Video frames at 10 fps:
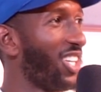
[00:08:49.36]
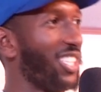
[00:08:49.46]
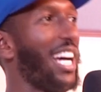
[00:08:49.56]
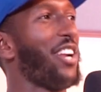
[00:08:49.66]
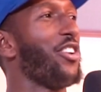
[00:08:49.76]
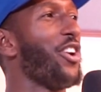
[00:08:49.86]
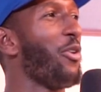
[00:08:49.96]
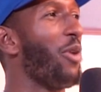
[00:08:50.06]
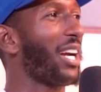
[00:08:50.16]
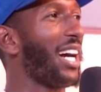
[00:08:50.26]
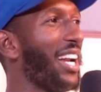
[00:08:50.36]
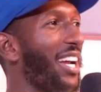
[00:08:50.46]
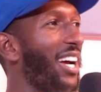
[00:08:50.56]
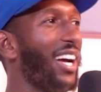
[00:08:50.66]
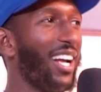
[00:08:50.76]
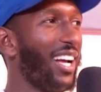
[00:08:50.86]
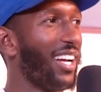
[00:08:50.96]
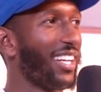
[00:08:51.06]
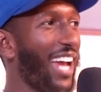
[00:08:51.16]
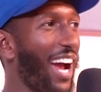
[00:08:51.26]
Because yeah. I don't know what kind of
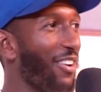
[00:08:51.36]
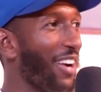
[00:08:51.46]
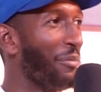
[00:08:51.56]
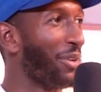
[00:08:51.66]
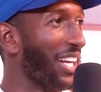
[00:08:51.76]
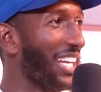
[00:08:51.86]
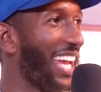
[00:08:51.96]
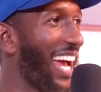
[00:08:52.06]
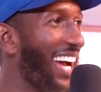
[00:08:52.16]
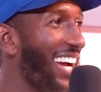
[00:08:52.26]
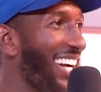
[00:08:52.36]
Karen I'm gonna get.